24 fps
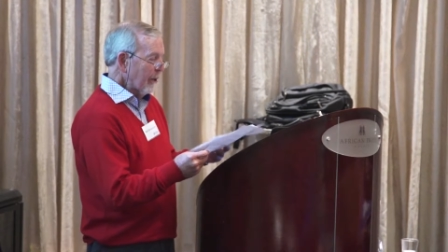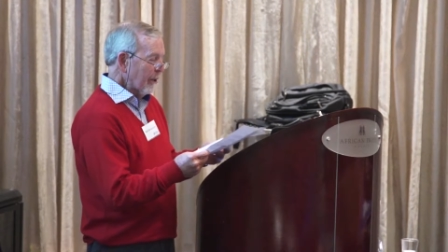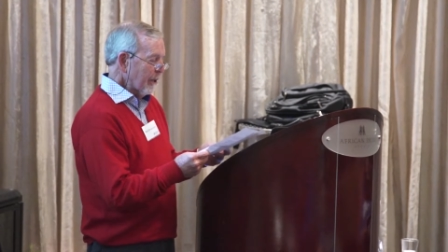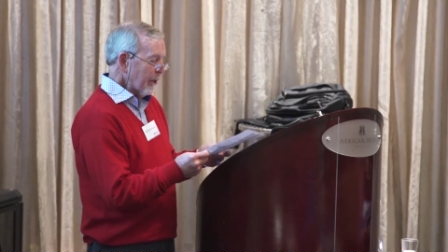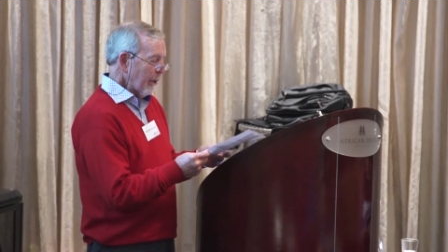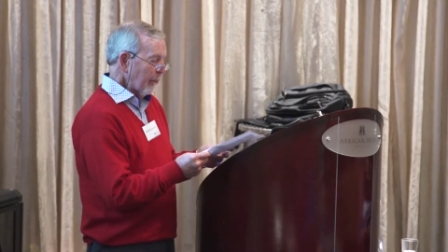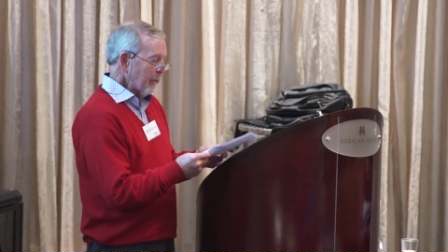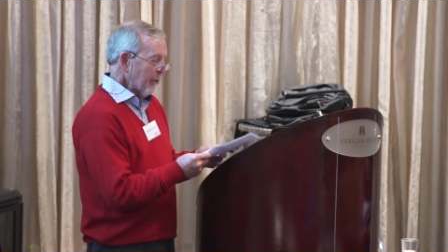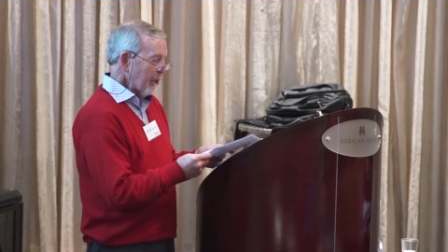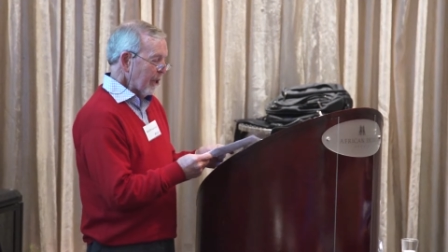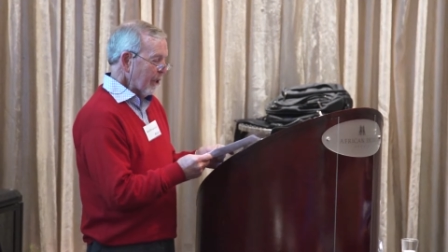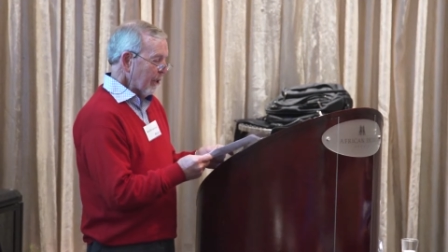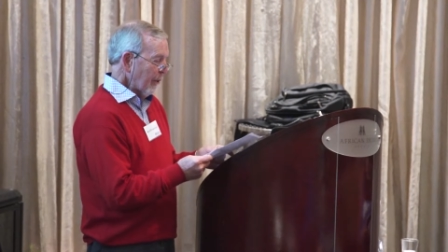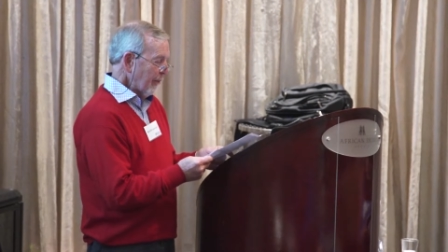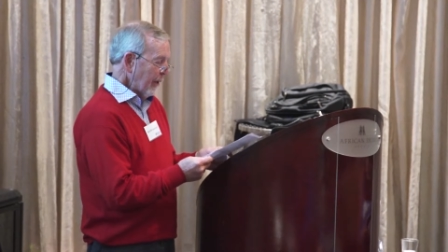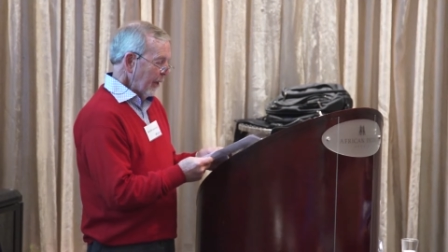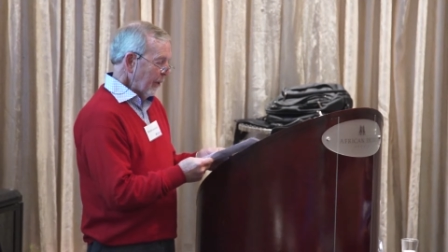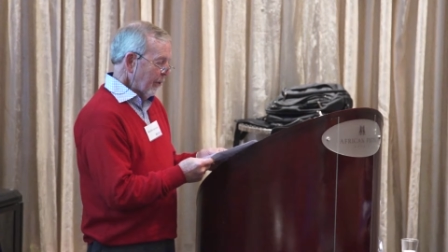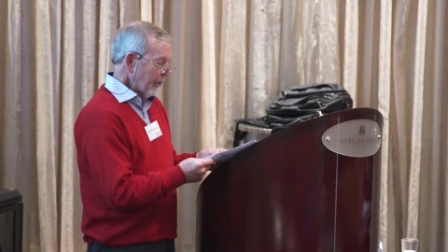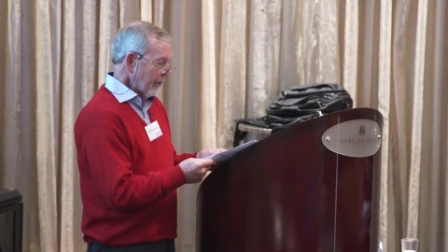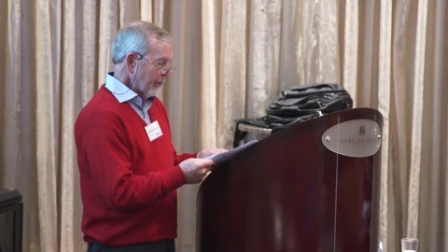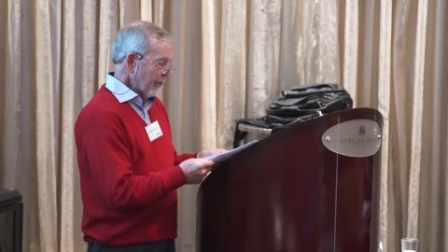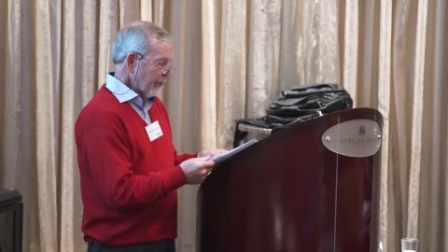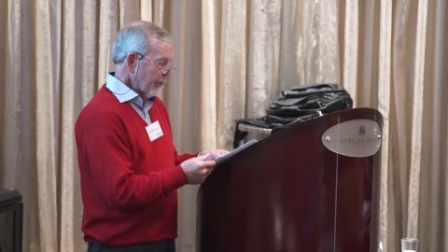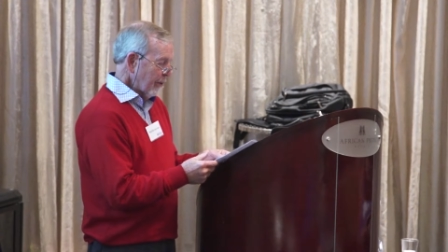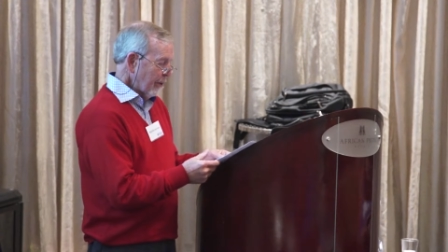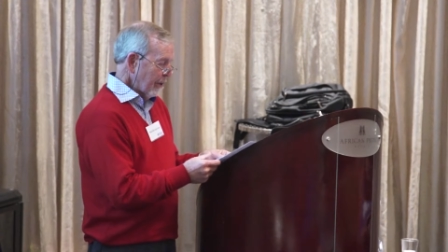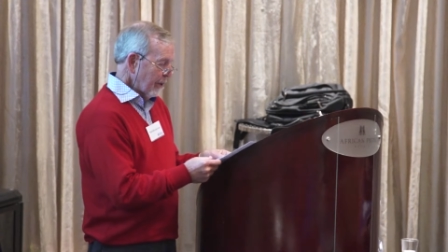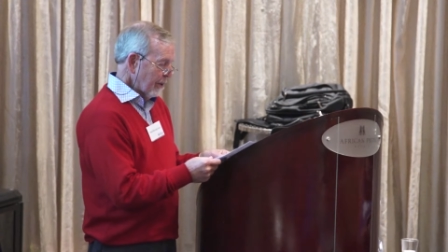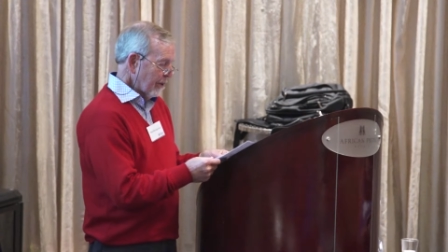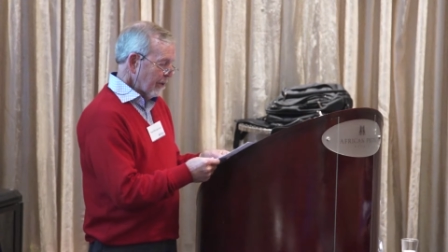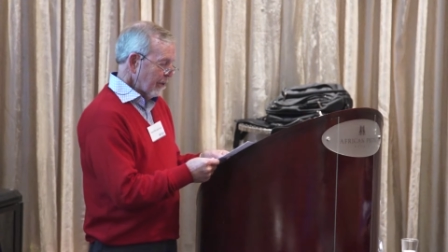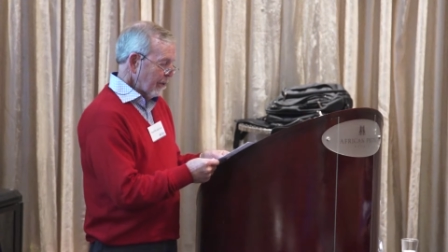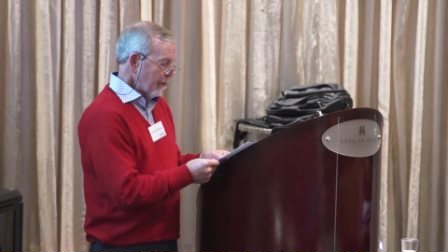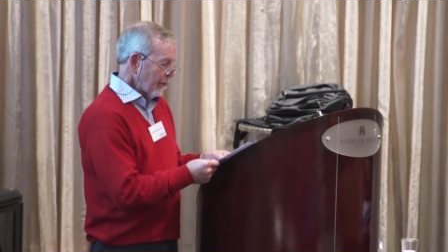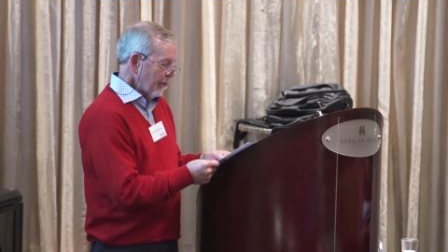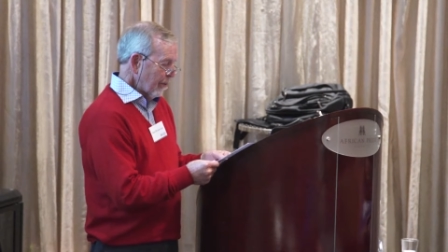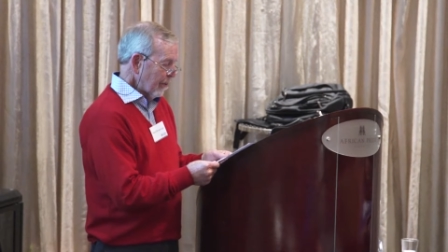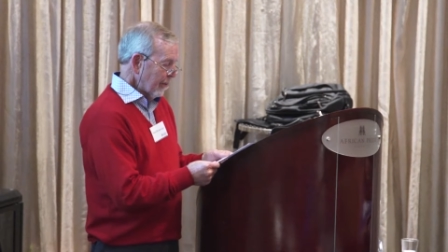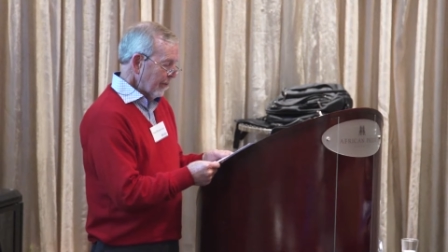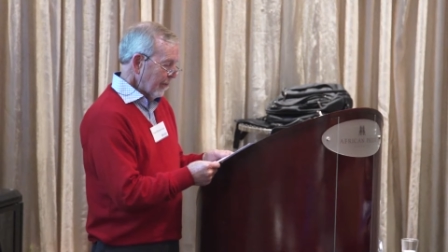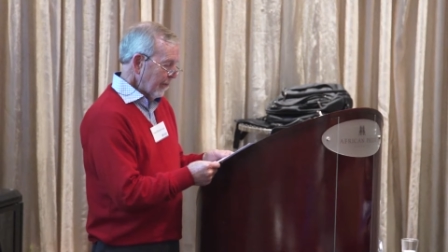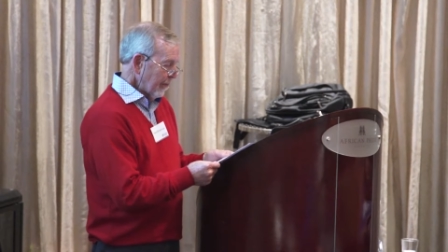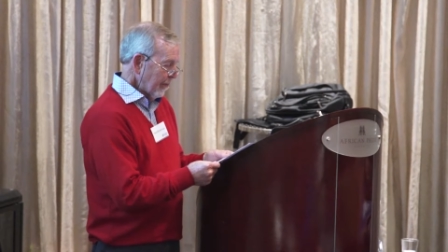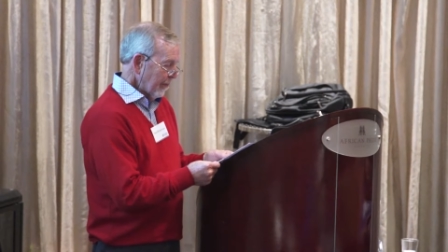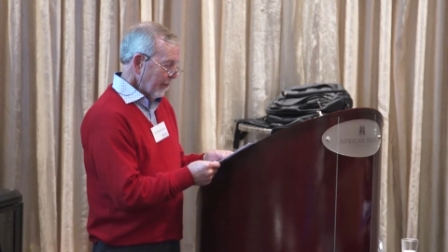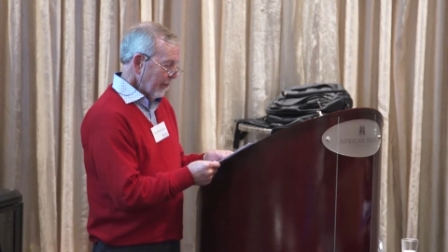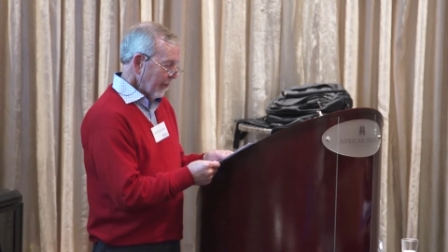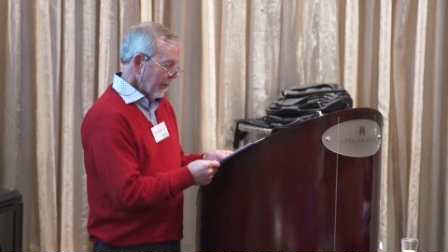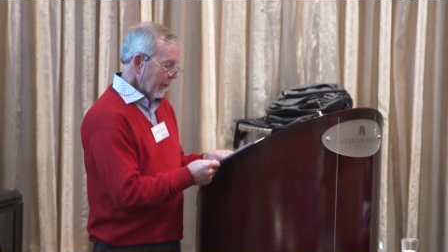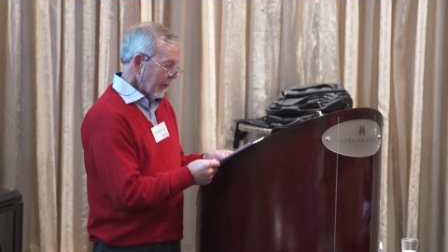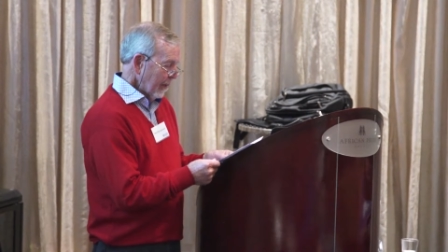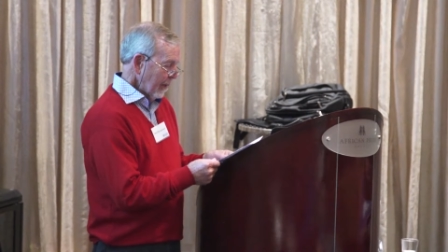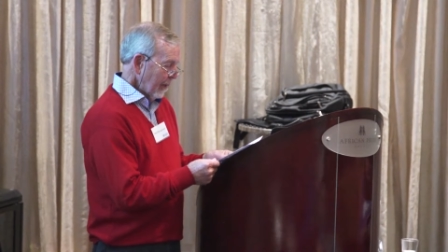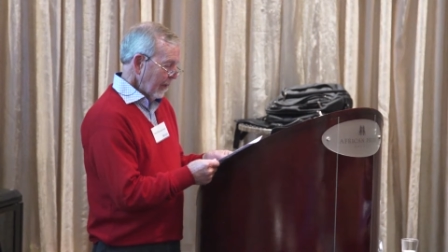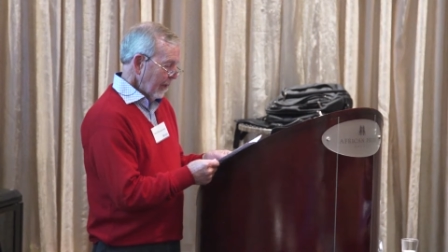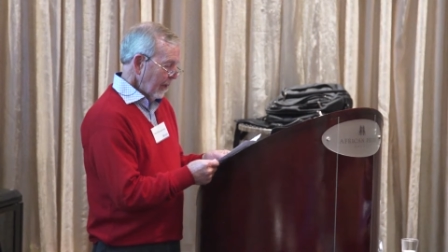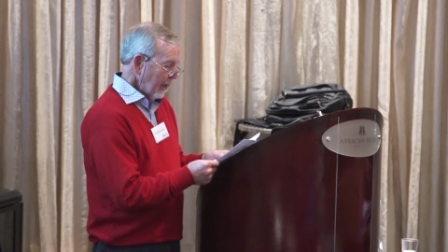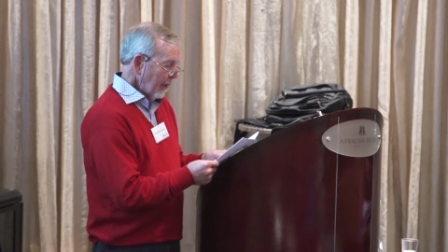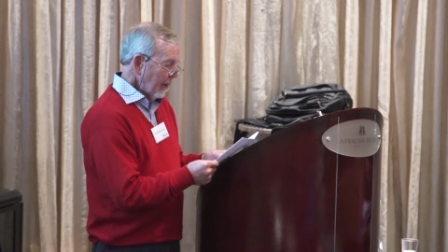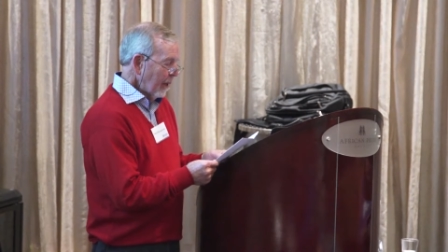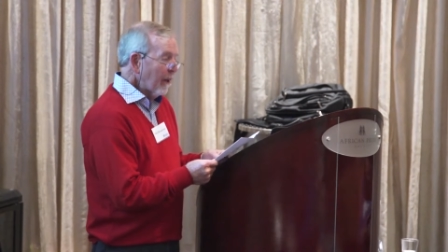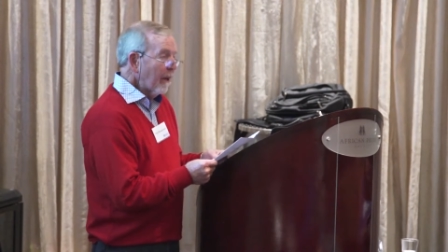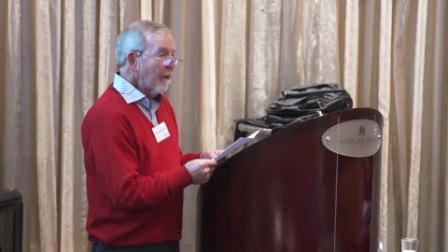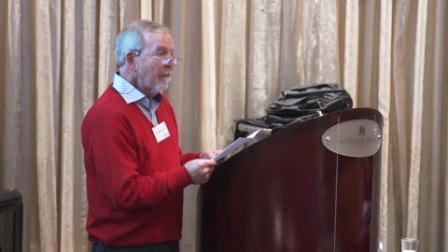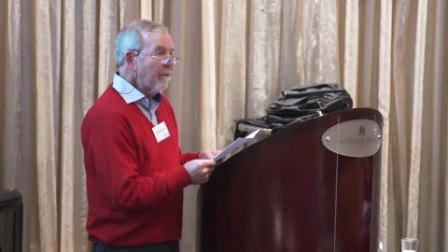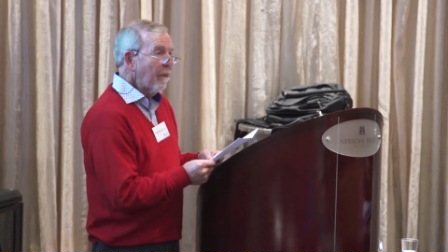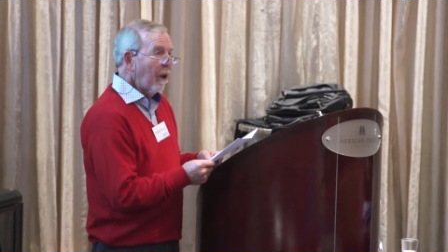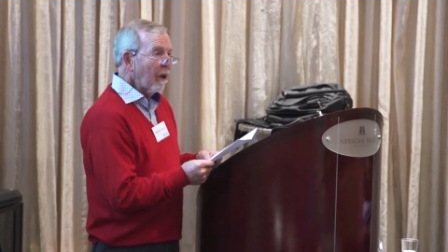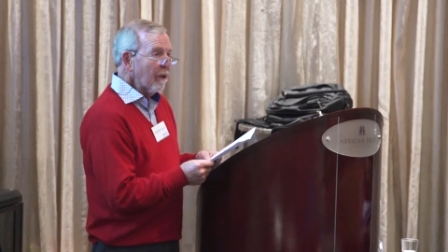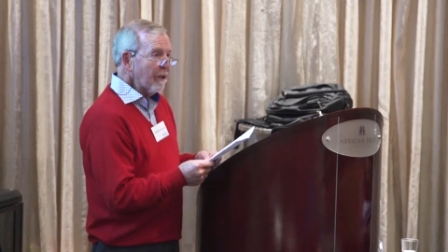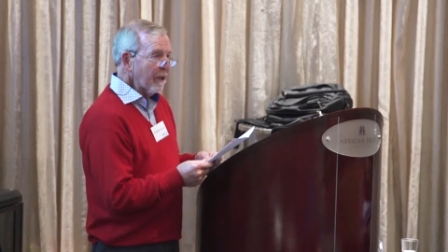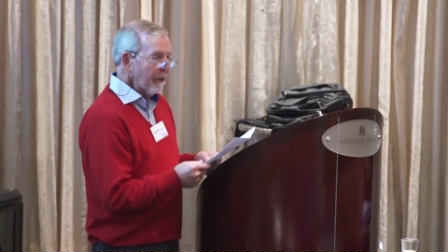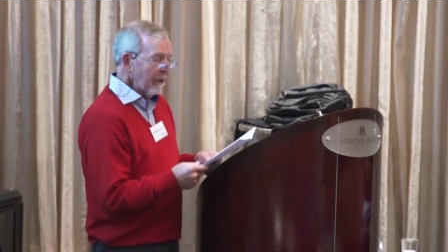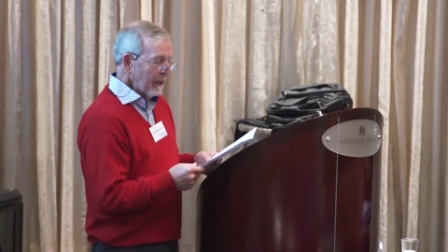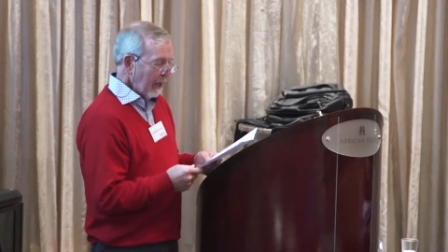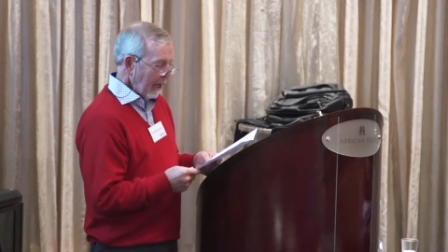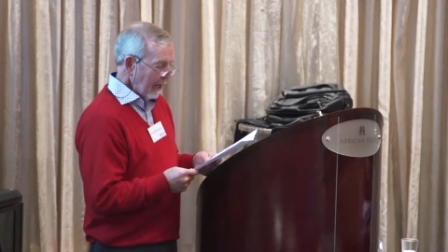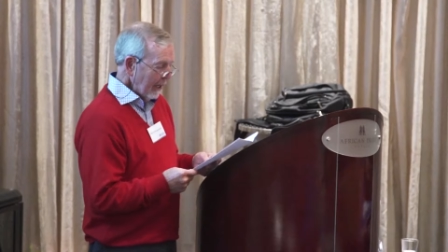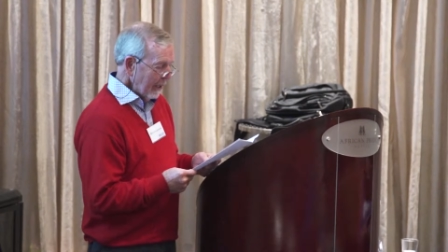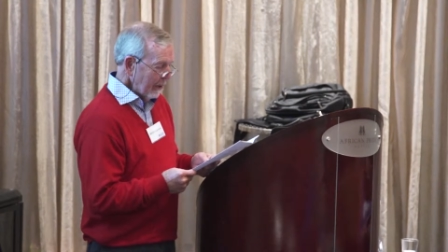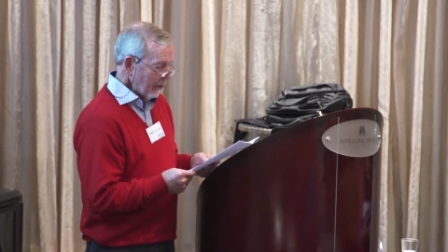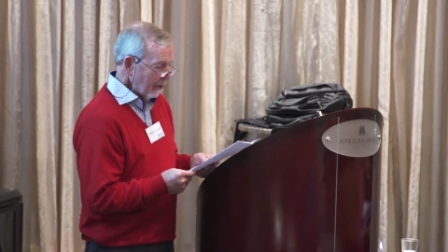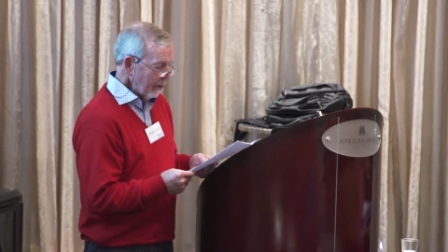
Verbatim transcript: subjects of interest to the school. Martin and I